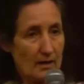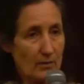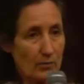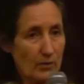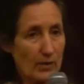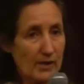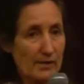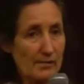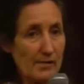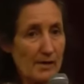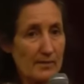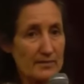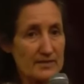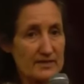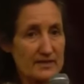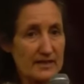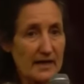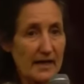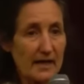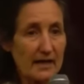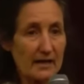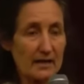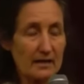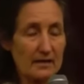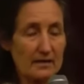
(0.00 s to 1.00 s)
Where I'm
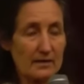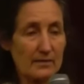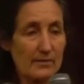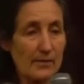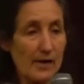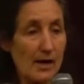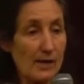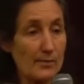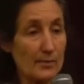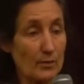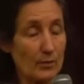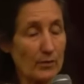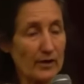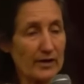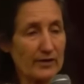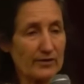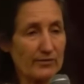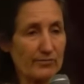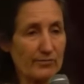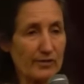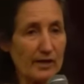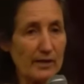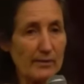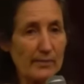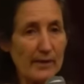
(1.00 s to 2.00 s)
staying at the moment, where the
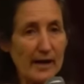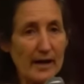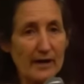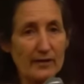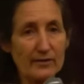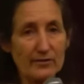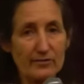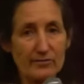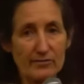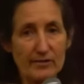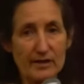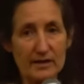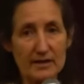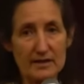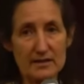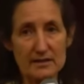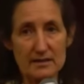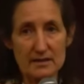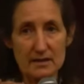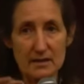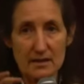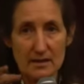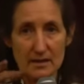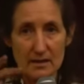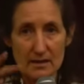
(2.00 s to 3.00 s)
rebounder
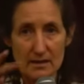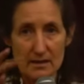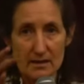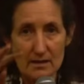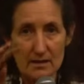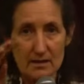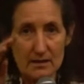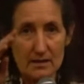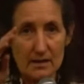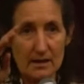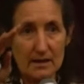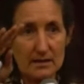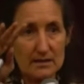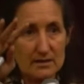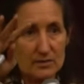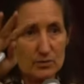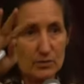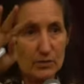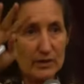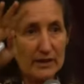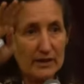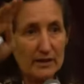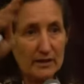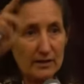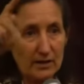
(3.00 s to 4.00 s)
is, there's
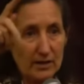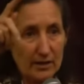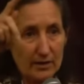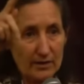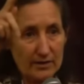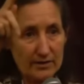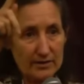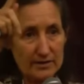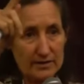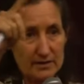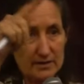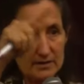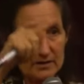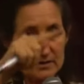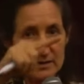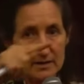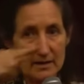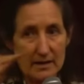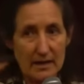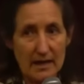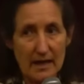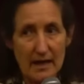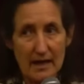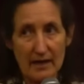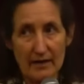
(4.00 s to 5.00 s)
windows
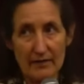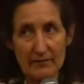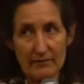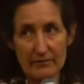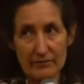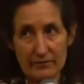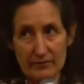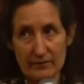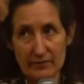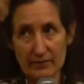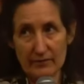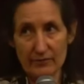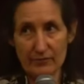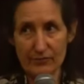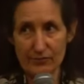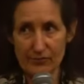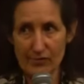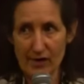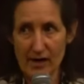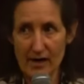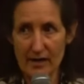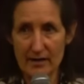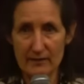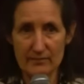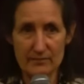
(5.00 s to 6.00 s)
that have
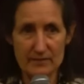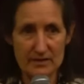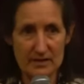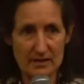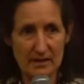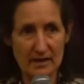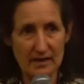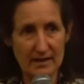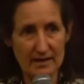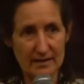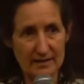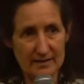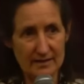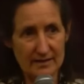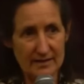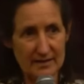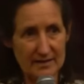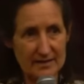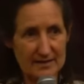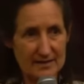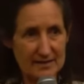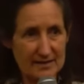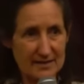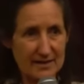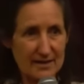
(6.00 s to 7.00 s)
frames like
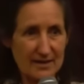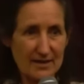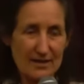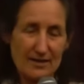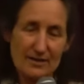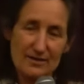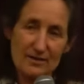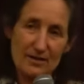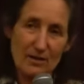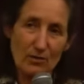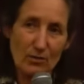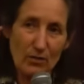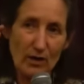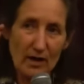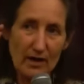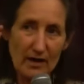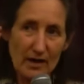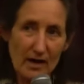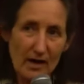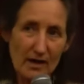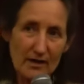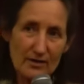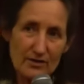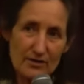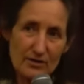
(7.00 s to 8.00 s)
this. So what
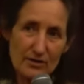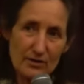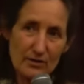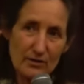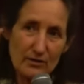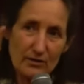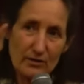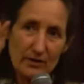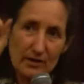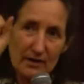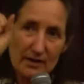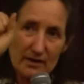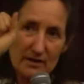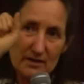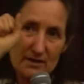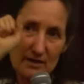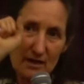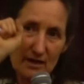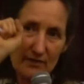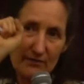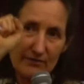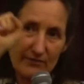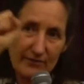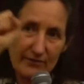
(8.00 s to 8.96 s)
I do is I